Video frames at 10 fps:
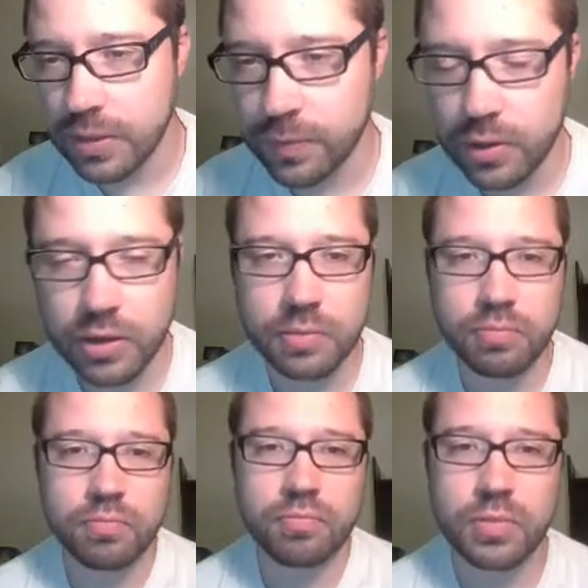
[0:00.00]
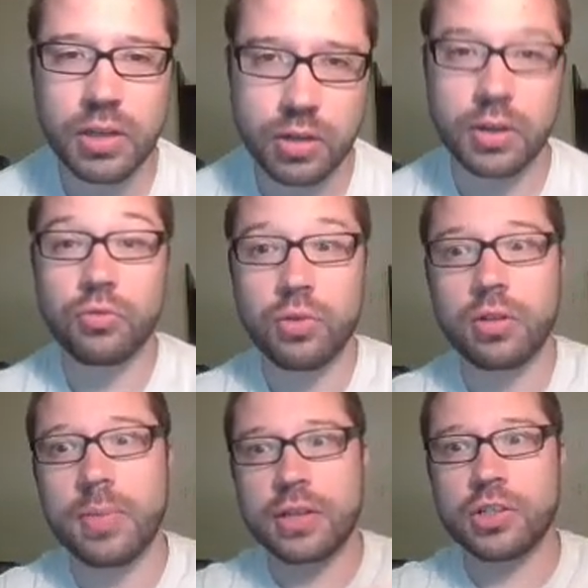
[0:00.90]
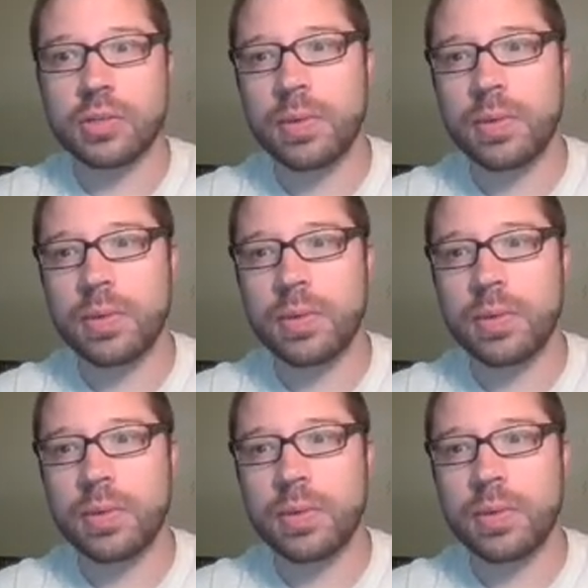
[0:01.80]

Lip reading: if they're, in real Magic,